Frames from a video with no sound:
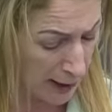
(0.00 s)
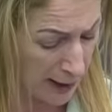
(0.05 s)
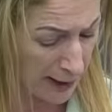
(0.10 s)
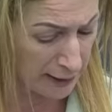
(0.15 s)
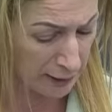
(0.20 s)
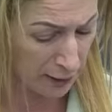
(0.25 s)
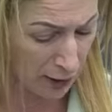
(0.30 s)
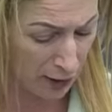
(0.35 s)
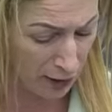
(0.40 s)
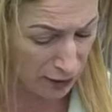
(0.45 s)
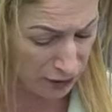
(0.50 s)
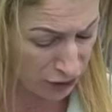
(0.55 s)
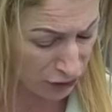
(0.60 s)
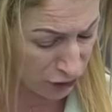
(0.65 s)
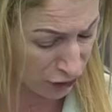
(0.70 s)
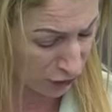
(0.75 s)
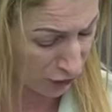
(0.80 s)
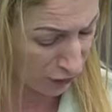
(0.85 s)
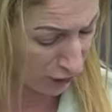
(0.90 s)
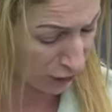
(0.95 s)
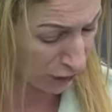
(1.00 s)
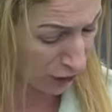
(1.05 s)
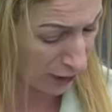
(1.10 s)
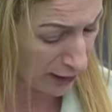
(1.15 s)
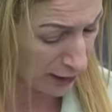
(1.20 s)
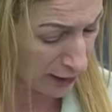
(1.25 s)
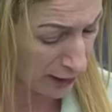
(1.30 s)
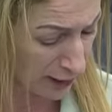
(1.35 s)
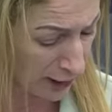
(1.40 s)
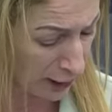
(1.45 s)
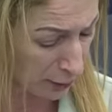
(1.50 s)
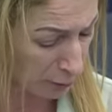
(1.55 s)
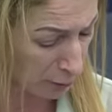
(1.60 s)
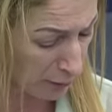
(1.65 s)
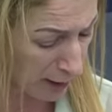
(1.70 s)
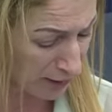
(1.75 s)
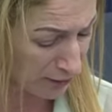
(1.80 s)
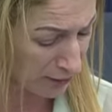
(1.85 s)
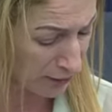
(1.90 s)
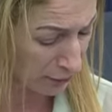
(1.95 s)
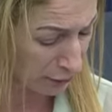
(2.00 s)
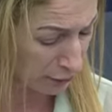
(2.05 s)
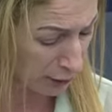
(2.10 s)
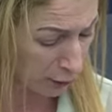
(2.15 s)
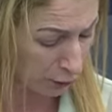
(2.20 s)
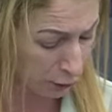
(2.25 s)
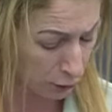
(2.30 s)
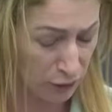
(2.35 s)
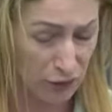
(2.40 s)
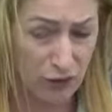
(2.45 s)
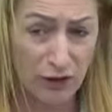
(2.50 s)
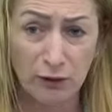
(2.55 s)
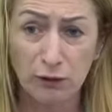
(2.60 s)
paying the hostages and taking out massive loans.